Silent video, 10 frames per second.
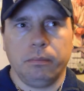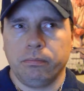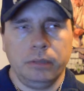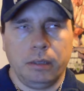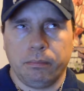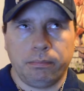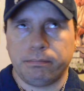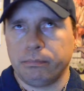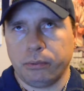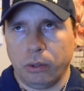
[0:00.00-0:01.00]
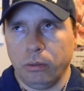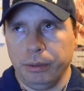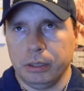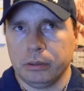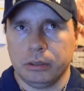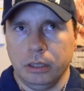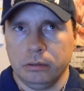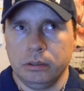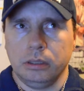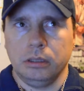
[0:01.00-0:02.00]
not probing, or, you know,
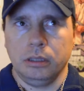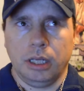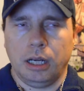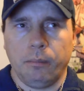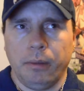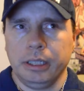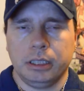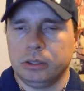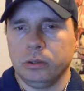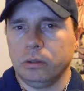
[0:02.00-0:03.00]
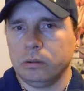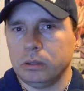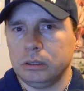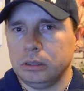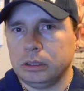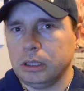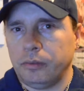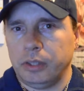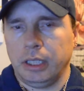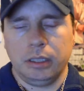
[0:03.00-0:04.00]
mind control and stuff
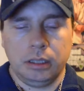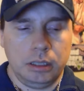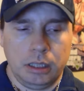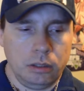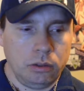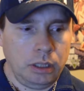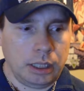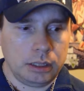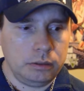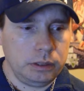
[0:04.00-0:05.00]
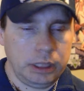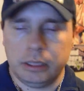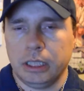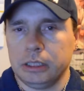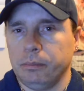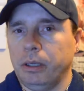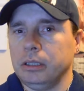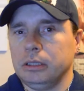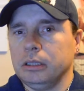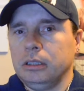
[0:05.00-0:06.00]
like that. And I'm not going to even tell you guys about
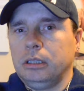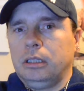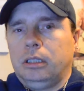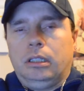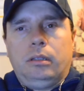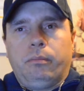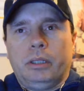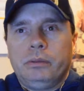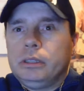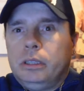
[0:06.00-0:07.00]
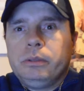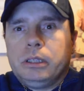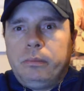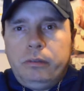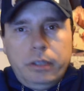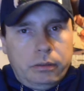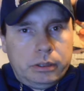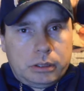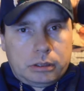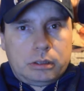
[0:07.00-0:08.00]
it. But it was a good movie. It
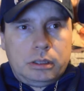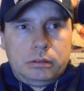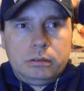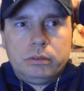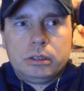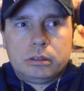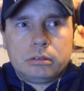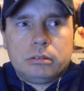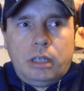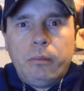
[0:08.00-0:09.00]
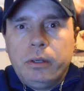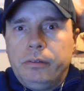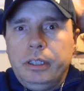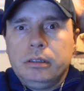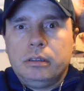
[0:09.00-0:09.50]
was, you know, it was a movie.